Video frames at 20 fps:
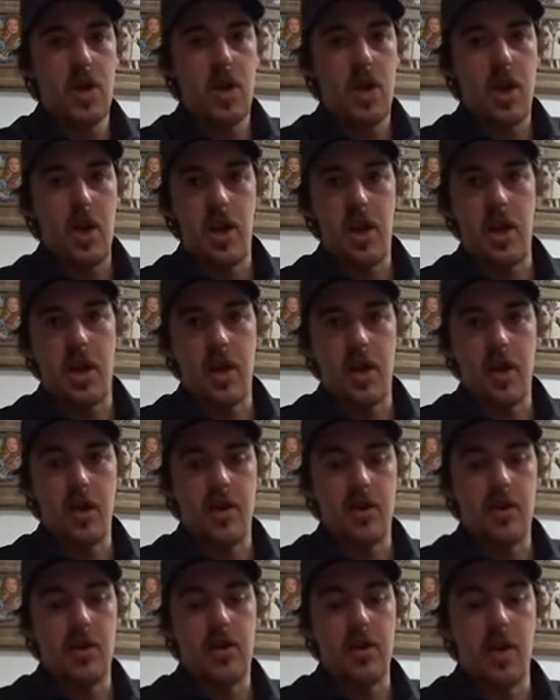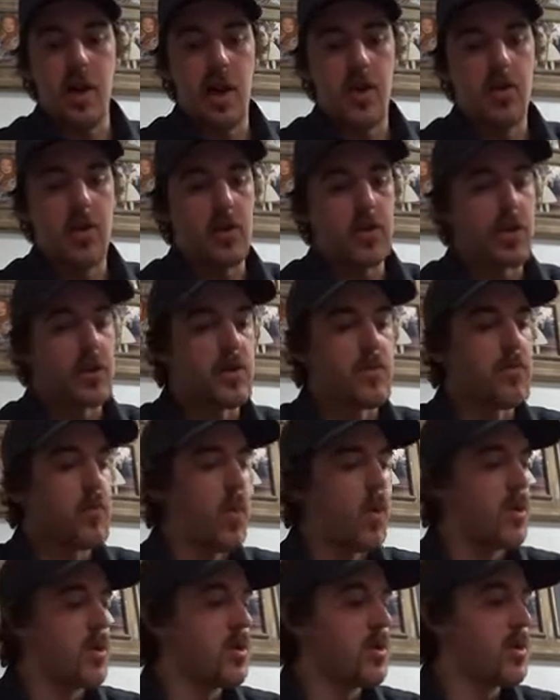and I think that's
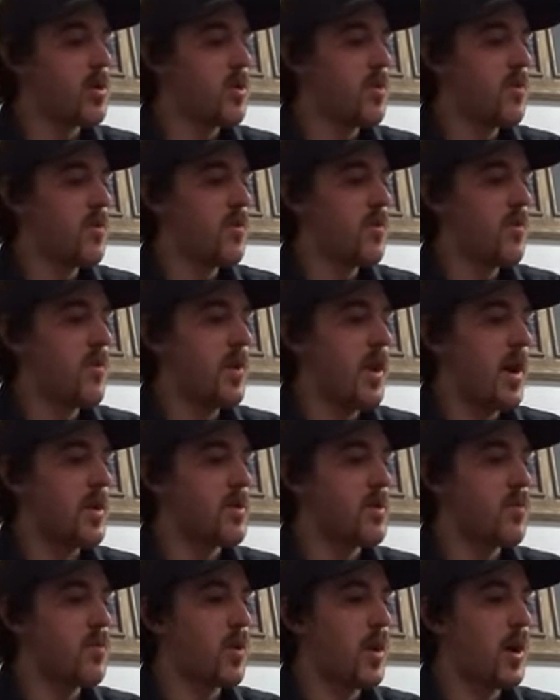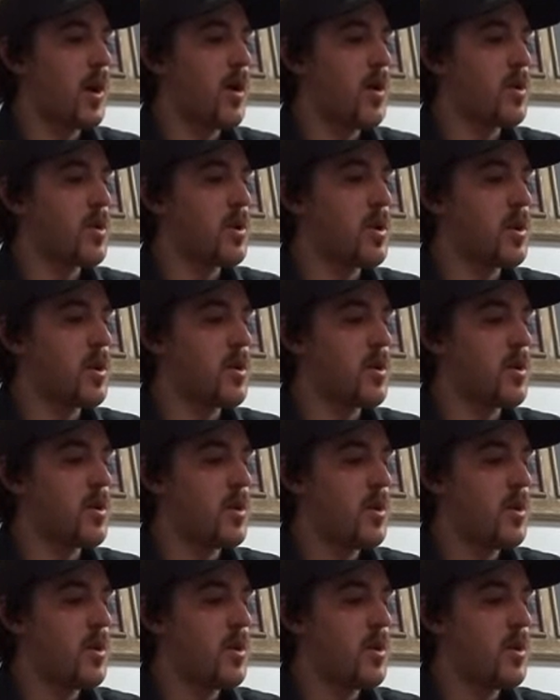important as a player to